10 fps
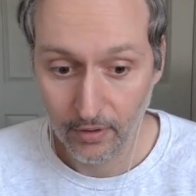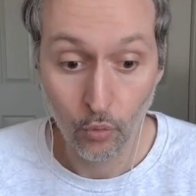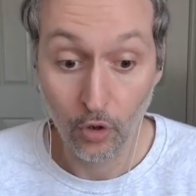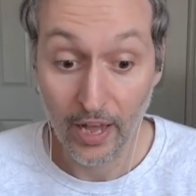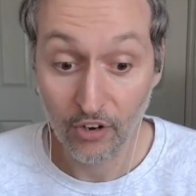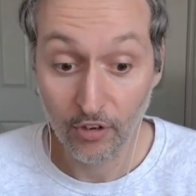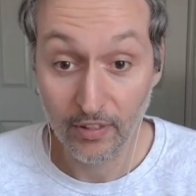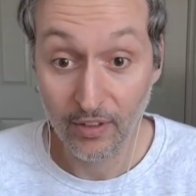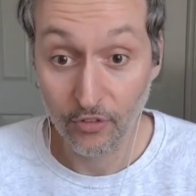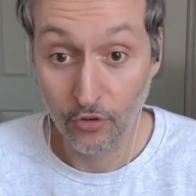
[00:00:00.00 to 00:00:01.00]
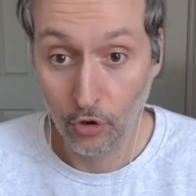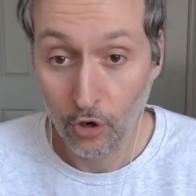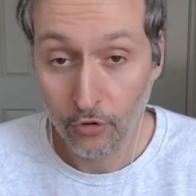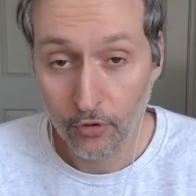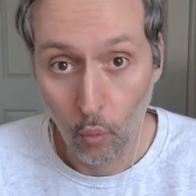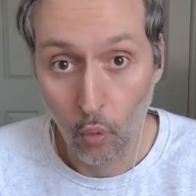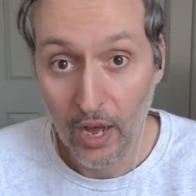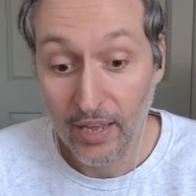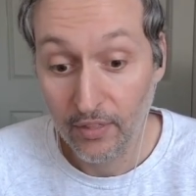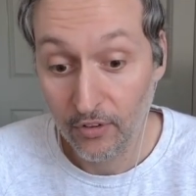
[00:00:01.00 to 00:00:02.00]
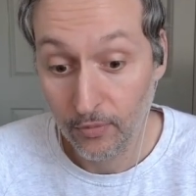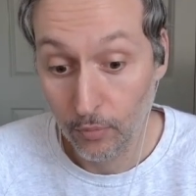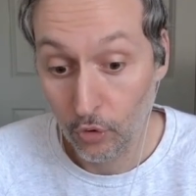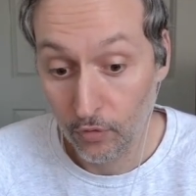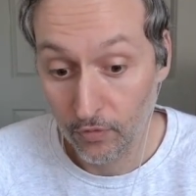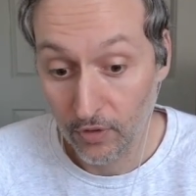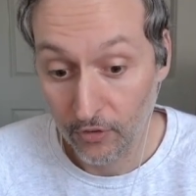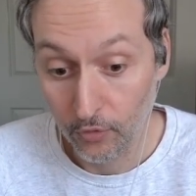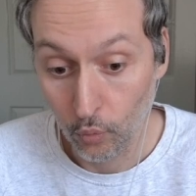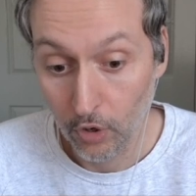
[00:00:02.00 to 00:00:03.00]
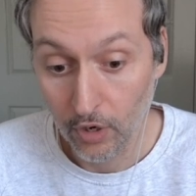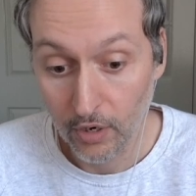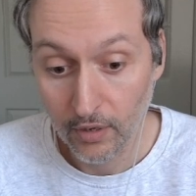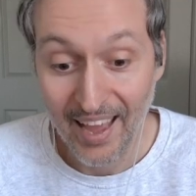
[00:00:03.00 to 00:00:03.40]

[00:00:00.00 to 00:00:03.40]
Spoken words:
Well, actually that's not why this move doesn't work.